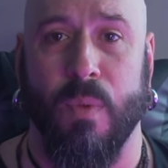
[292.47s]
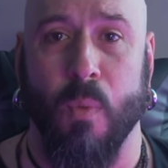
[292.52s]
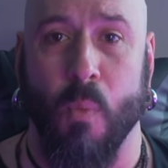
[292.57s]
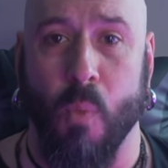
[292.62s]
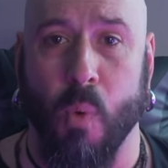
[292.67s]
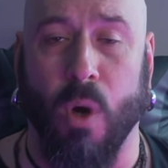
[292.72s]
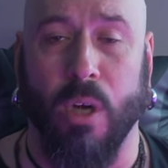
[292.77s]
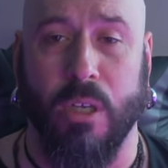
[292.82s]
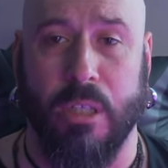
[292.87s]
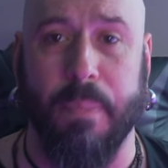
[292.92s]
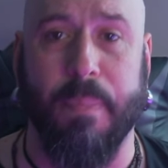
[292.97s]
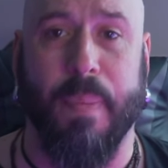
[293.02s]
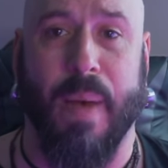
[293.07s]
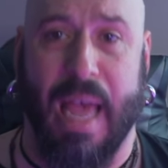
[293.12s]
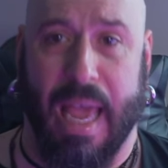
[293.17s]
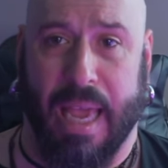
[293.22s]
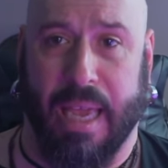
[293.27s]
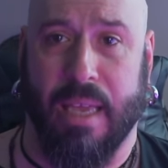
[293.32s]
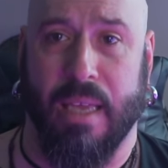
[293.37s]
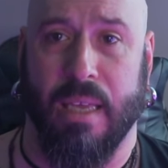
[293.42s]
walked
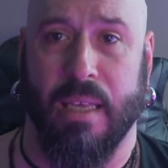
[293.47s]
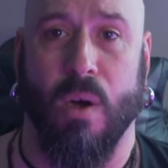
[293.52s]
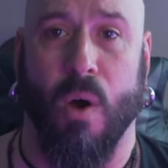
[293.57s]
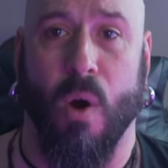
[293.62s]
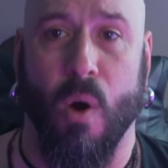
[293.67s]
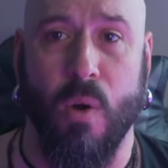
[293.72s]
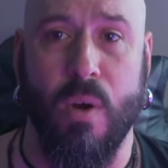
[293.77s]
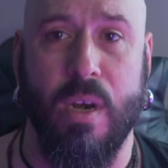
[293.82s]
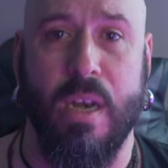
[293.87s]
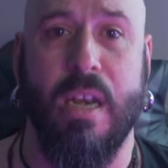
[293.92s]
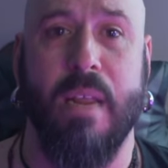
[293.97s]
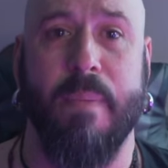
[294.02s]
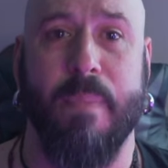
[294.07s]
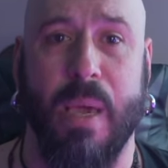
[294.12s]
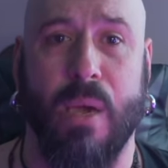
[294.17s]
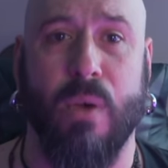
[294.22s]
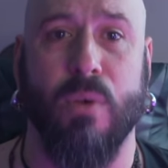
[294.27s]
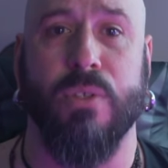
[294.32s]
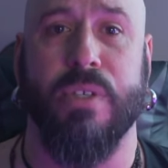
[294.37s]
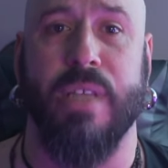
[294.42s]
back only
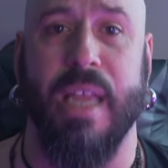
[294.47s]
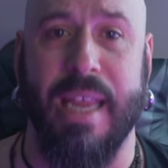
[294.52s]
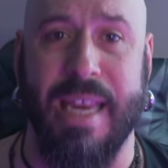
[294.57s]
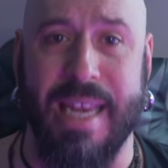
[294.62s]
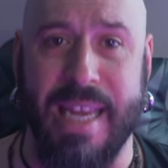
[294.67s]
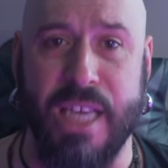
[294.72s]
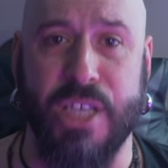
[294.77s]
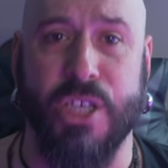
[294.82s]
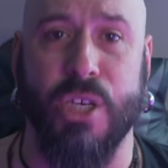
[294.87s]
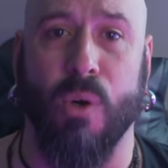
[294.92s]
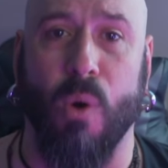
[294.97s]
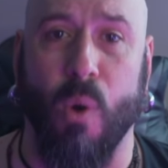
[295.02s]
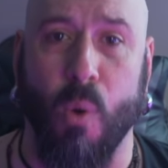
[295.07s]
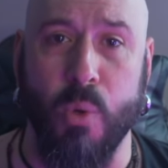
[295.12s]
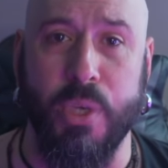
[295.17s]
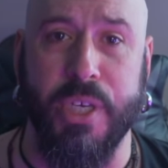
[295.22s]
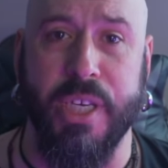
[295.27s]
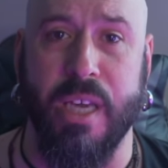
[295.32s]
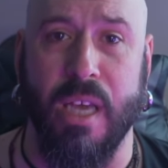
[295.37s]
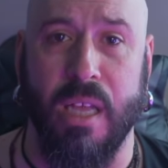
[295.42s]
because the initial
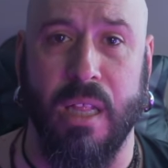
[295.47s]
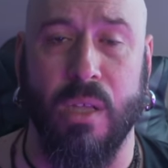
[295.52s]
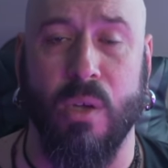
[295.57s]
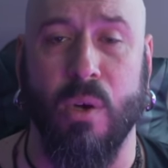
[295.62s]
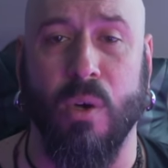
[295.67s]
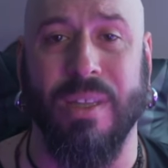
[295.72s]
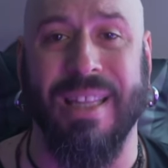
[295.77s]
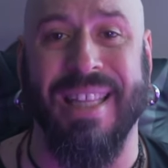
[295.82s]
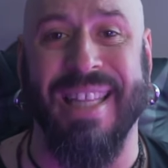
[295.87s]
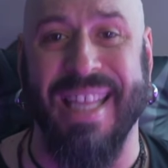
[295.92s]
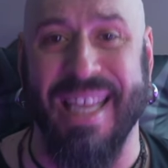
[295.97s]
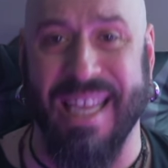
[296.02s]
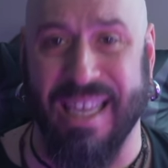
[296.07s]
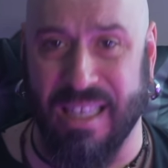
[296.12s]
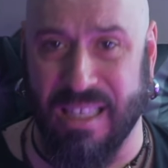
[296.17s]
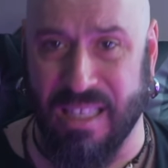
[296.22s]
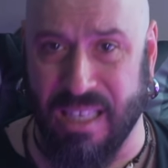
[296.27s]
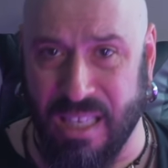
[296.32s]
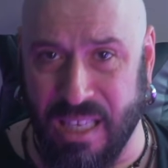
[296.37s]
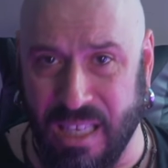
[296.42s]
OGL got
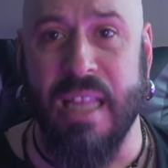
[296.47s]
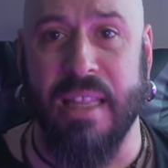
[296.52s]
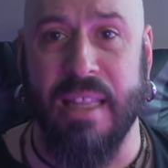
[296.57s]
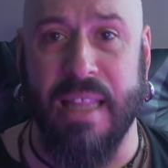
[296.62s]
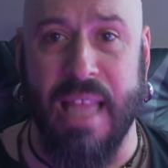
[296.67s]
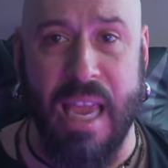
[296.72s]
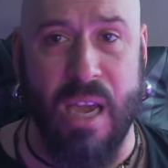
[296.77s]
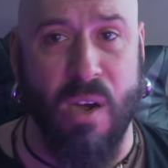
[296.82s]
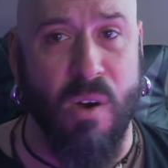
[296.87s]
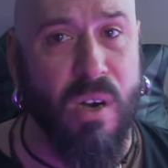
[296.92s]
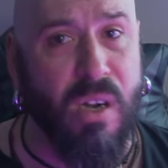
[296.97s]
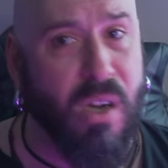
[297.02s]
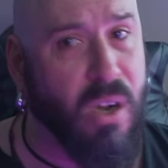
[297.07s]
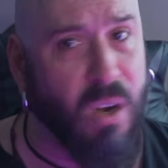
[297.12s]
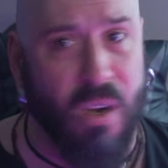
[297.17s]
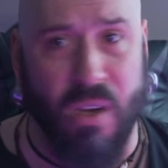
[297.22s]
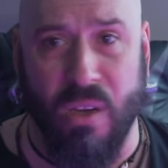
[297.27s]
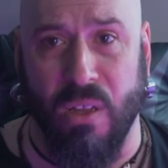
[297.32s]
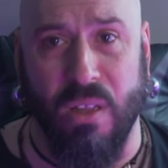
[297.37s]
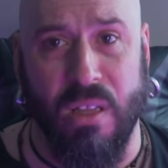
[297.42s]
leaked. They got
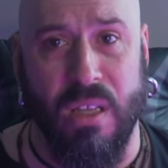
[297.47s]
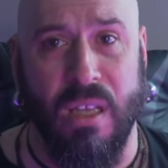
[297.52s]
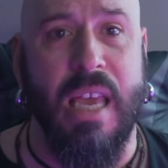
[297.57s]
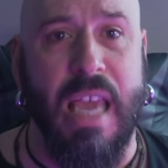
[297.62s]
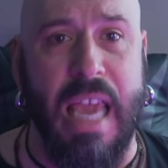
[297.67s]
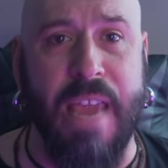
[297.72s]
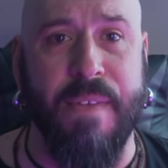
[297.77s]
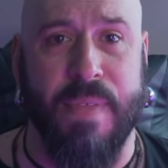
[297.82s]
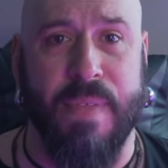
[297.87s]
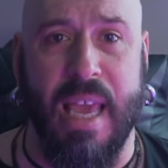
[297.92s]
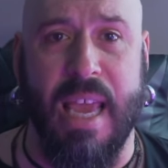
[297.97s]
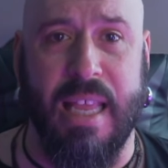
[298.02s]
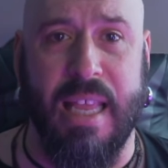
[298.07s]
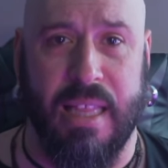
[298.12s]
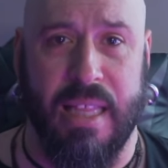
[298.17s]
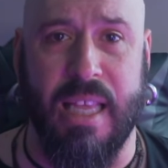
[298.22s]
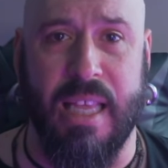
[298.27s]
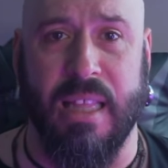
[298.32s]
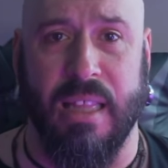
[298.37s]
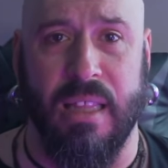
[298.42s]
caught. If they
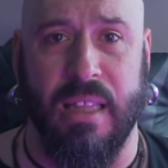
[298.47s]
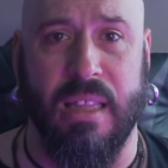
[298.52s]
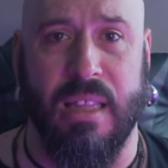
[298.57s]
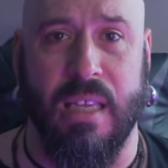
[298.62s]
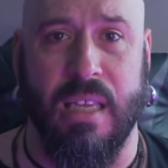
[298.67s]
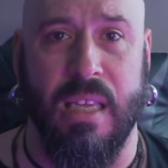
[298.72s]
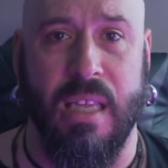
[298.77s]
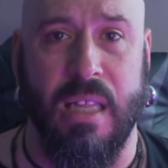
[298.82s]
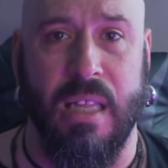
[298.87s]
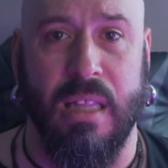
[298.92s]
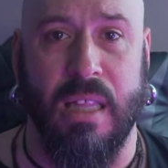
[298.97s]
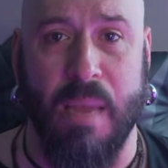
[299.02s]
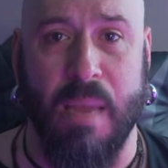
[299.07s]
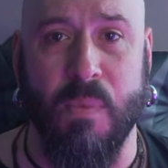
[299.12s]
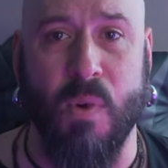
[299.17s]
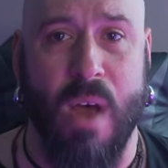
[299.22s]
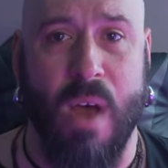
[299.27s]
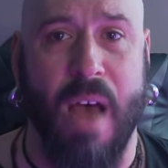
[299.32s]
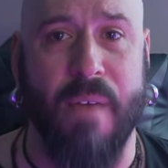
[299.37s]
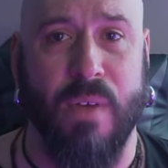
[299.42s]
didn't, they
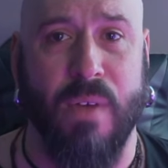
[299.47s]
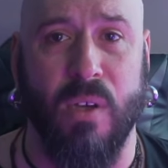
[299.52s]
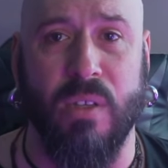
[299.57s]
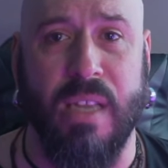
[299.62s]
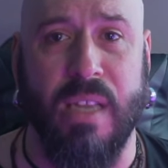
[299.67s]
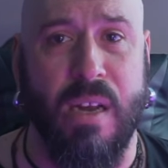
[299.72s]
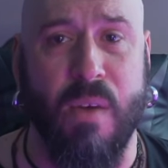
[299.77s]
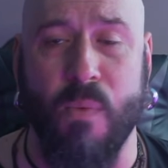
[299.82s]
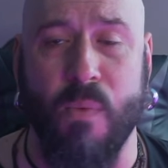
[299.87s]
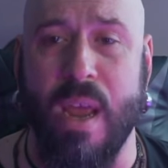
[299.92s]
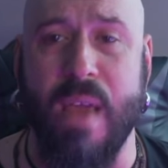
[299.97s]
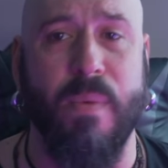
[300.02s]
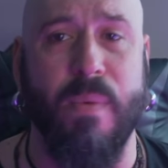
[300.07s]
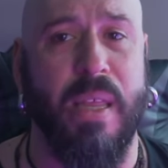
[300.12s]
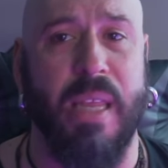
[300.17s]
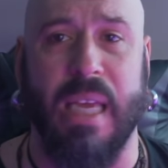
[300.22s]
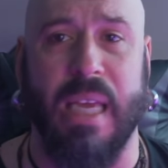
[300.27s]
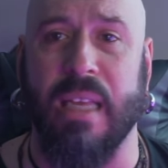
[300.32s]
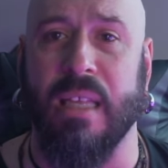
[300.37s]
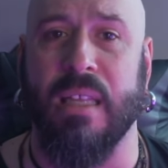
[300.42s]
would have gotten away with
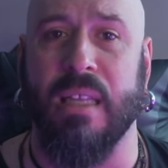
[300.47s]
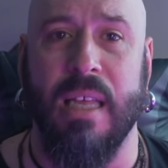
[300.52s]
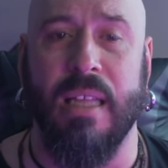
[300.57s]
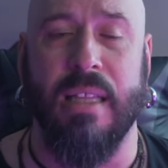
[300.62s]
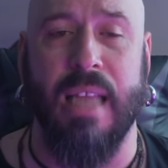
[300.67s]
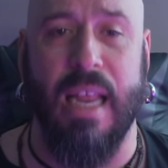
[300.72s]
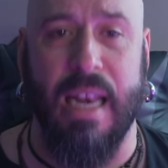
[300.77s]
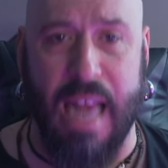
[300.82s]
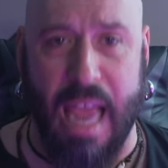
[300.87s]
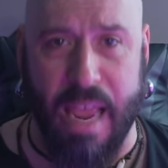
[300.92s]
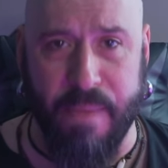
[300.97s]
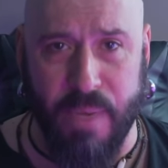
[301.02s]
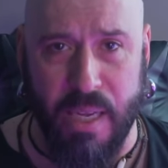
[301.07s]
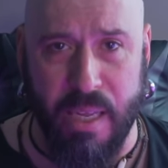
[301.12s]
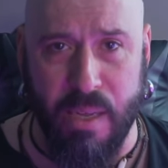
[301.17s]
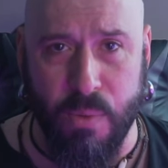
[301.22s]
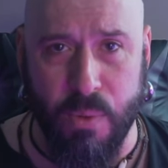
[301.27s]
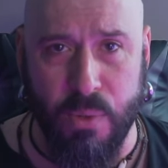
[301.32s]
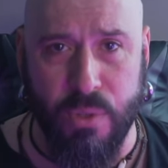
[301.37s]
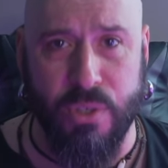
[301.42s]
it. The
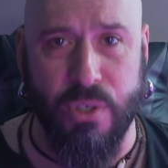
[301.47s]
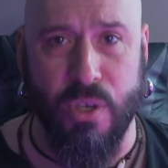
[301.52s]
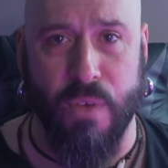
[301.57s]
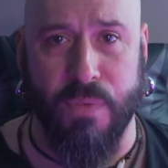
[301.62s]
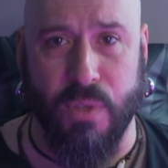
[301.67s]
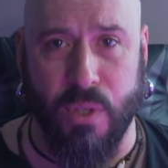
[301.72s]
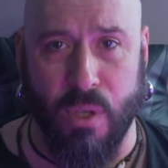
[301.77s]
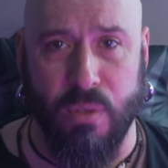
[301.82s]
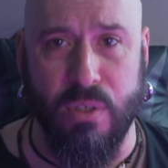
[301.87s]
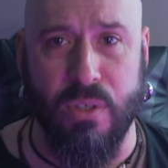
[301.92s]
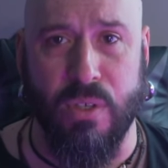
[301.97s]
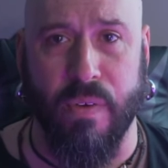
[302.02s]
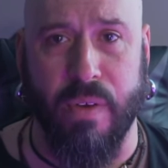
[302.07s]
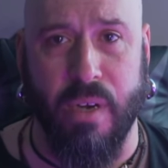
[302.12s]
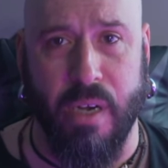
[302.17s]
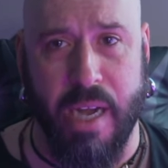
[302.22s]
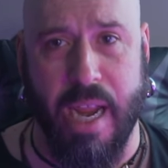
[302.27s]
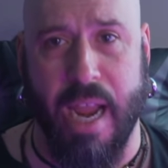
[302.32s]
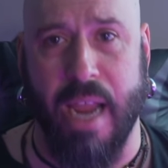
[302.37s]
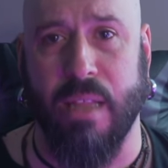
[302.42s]
livelihoods of tons of
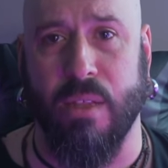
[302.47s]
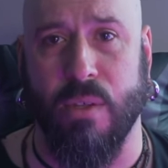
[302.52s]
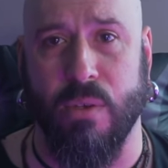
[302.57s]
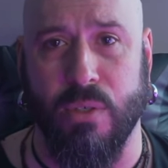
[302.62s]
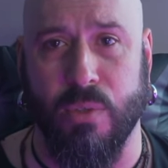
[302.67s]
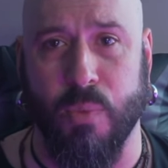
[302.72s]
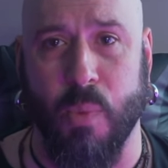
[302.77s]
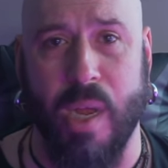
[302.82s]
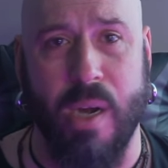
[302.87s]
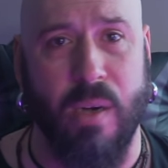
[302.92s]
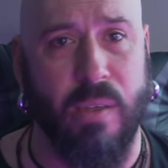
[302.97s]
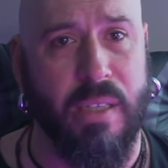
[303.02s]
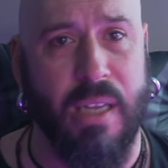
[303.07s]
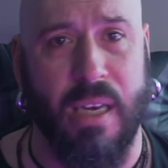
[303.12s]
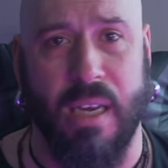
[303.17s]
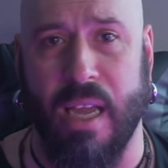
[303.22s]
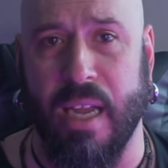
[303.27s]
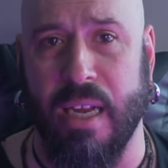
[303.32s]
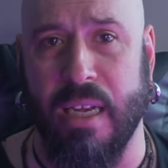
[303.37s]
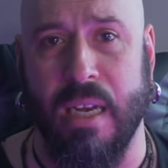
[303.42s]
creators were on the
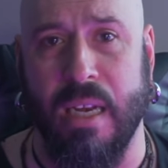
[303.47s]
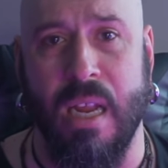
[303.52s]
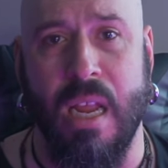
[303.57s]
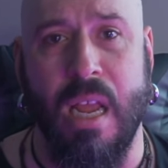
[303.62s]
line,